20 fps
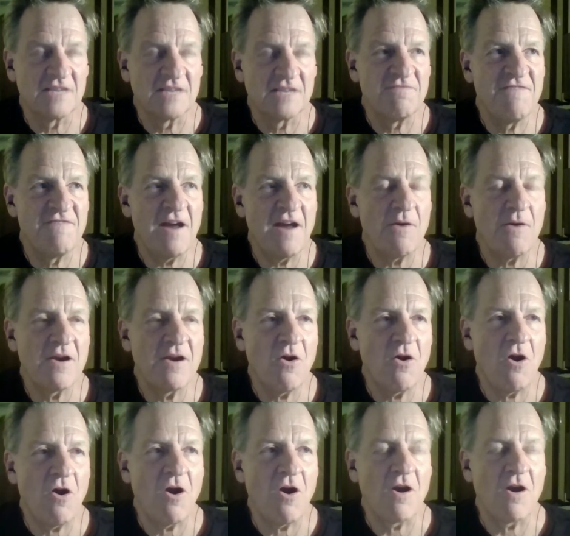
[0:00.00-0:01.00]
It's very
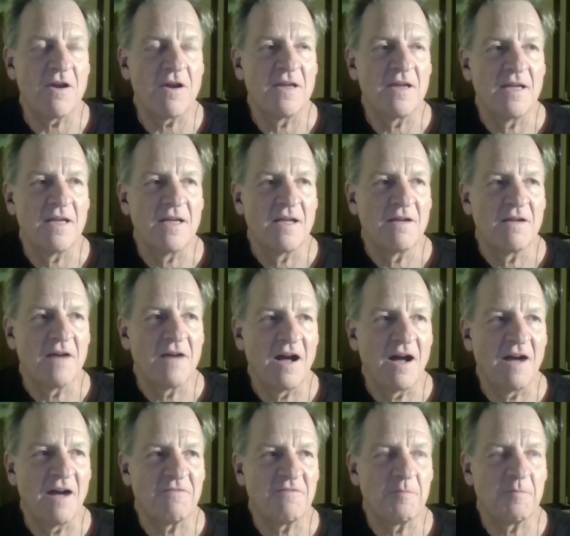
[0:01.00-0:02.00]
hard
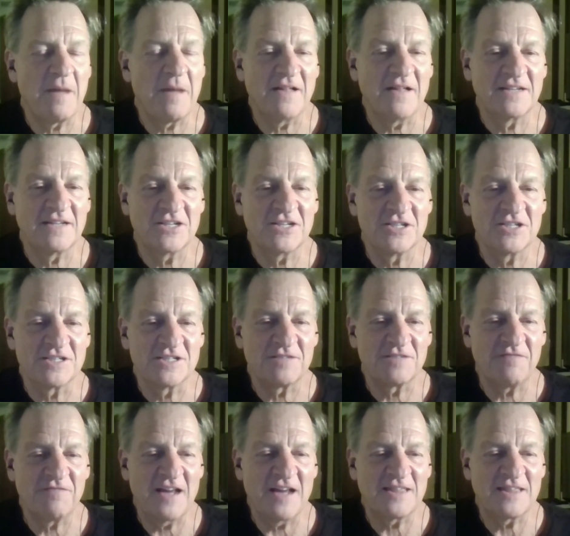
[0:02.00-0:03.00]
for politicians
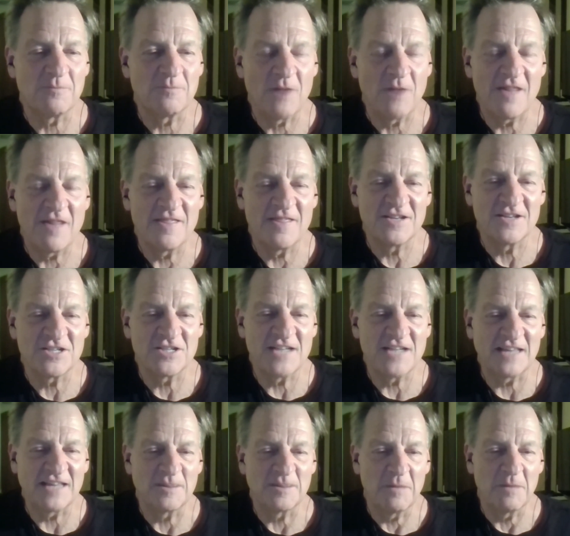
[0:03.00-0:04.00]
to fight them rather than
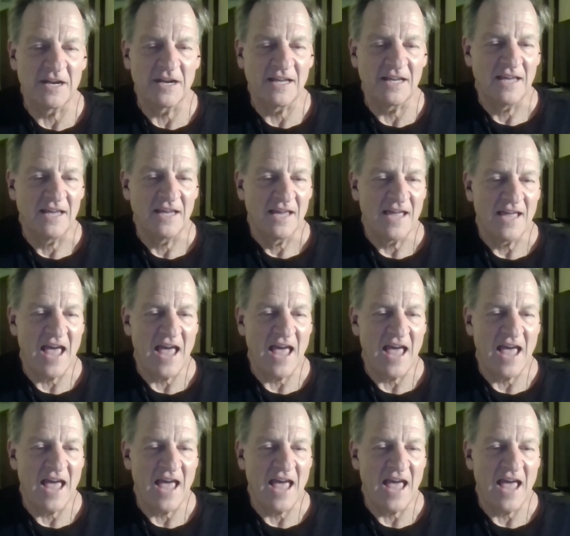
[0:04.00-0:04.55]
just take the money.